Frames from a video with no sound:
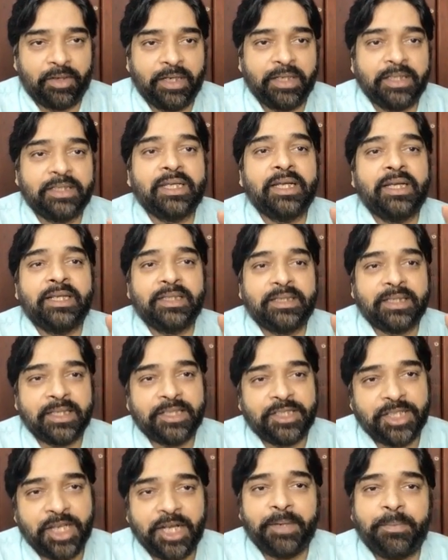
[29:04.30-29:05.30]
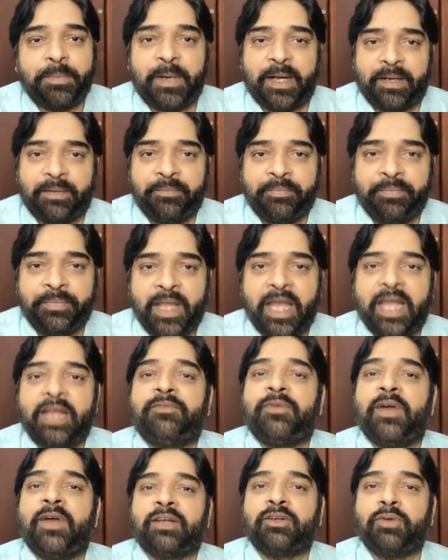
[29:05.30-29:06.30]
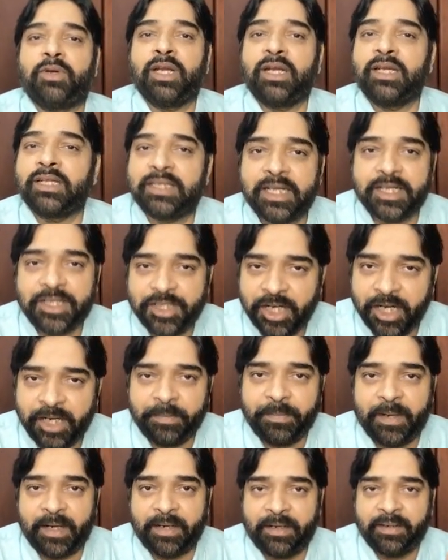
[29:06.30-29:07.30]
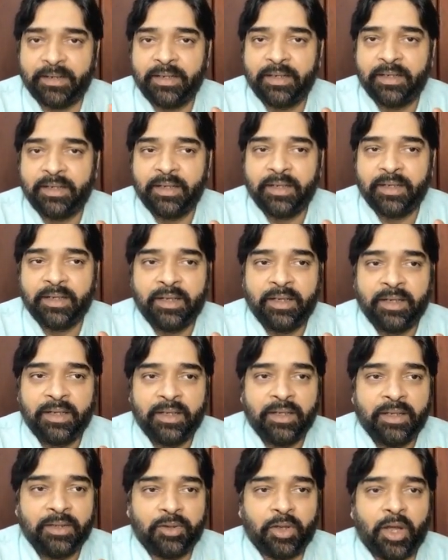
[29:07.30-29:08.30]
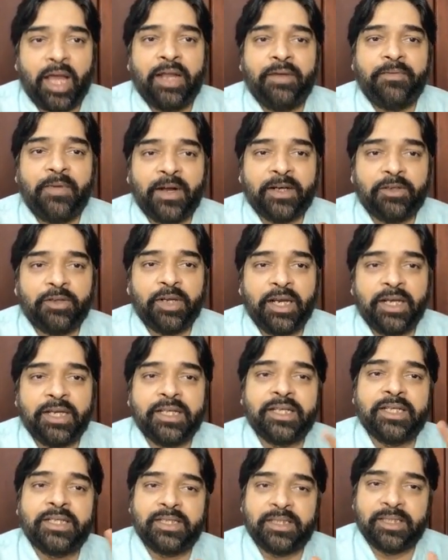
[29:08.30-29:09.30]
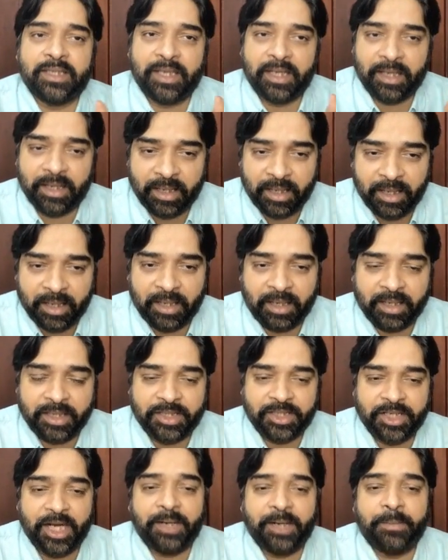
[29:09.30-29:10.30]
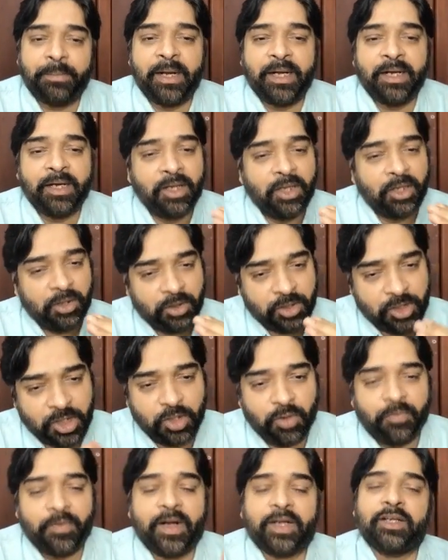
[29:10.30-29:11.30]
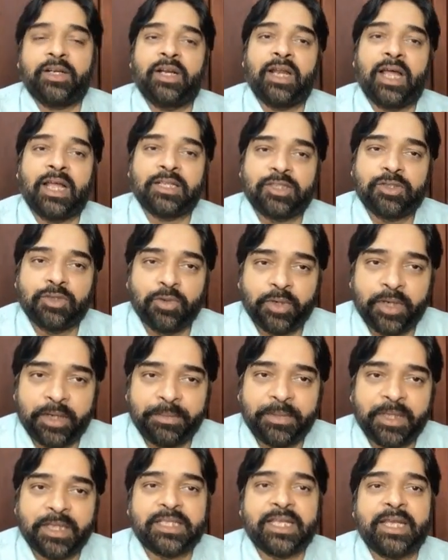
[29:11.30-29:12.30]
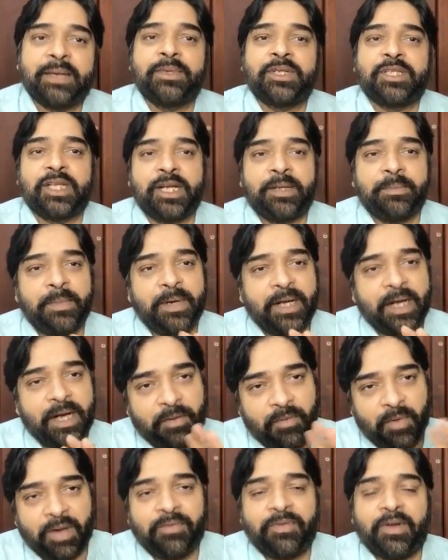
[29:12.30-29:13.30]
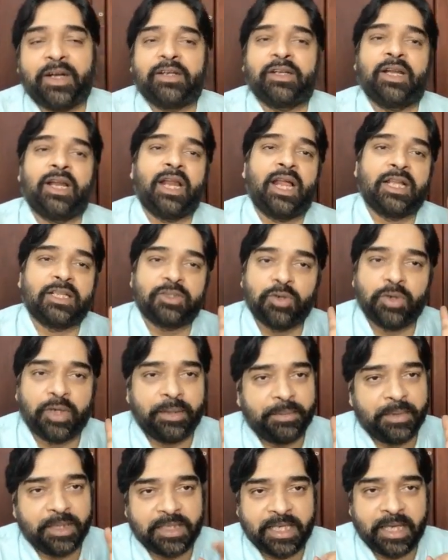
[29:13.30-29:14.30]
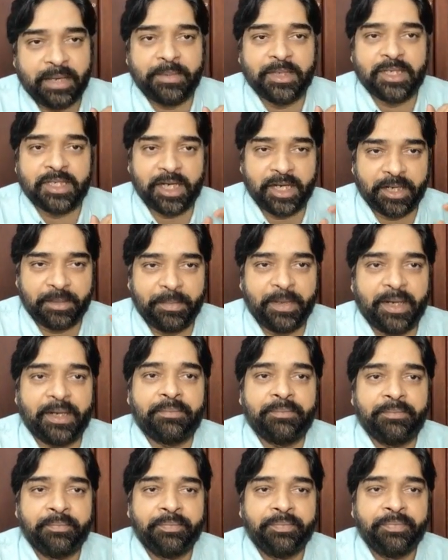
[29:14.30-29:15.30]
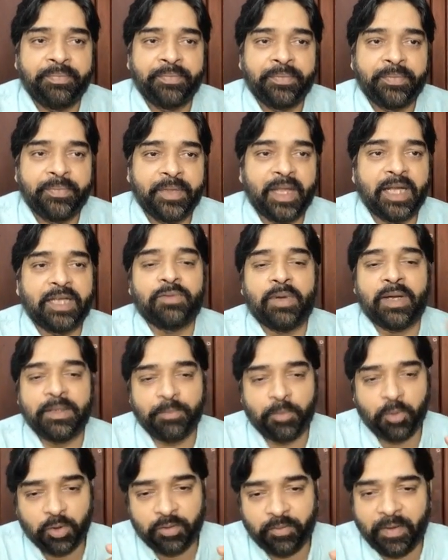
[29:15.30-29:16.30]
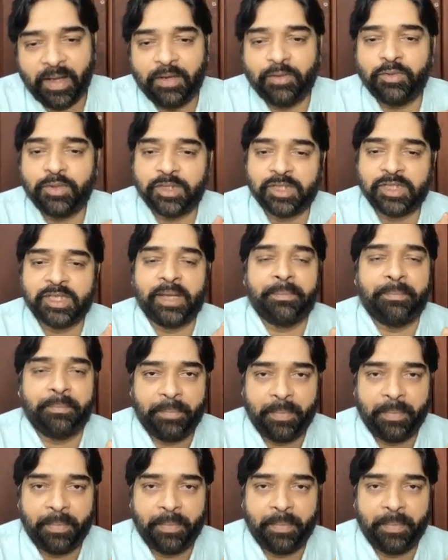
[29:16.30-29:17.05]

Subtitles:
It's a statement. N factorial is the statement. So n factorial is statement. 0 factorial also give the same statement and 1 factorial also give the same statement. That's why both value is same.